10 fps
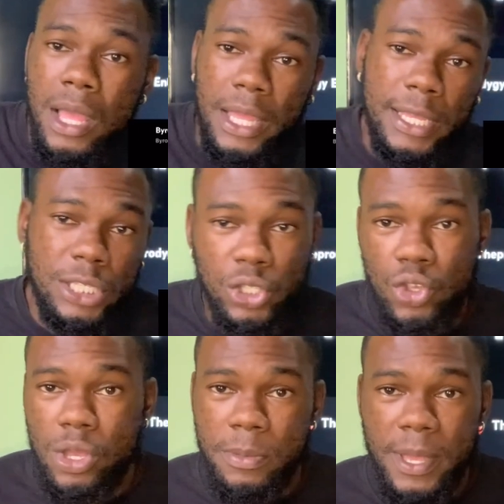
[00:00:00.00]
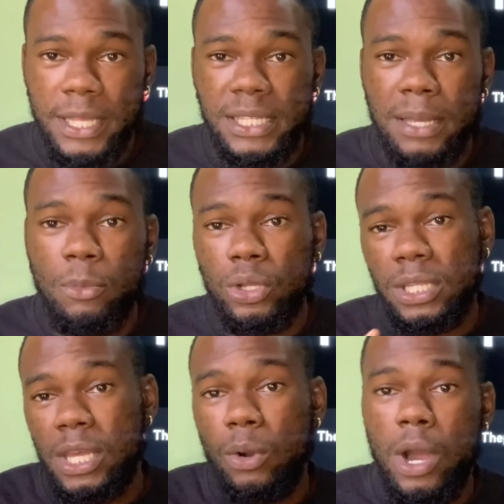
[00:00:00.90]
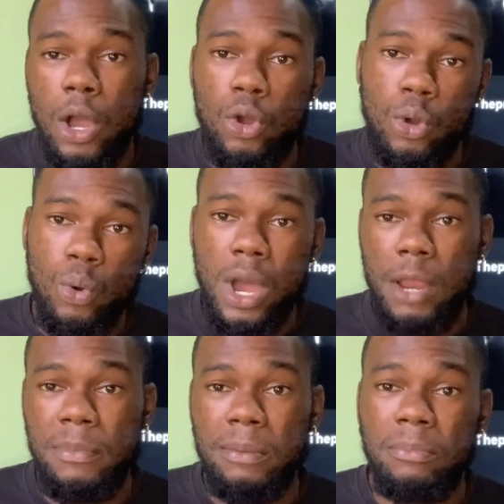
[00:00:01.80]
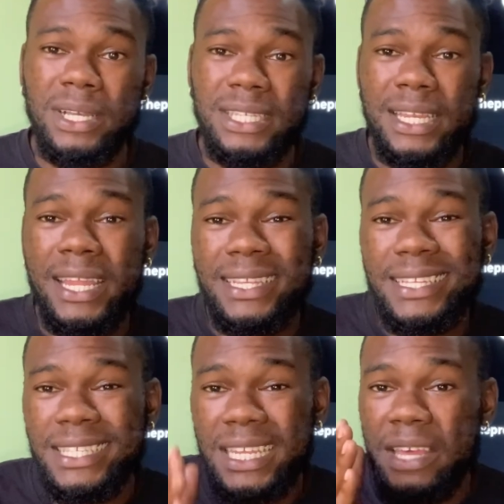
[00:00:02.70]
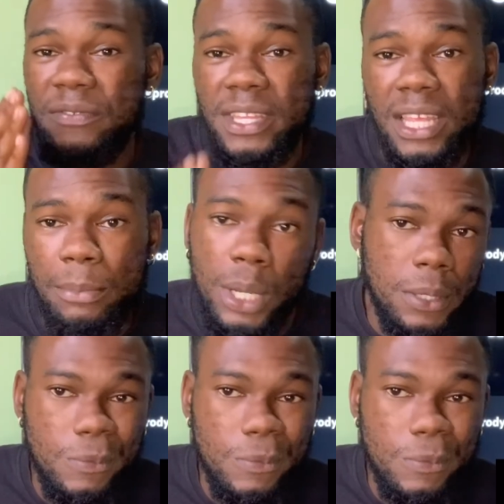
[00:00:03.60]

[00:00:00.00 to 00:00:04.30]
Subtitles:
You see me, I say, but you are go on, remember, say, death is inevitable.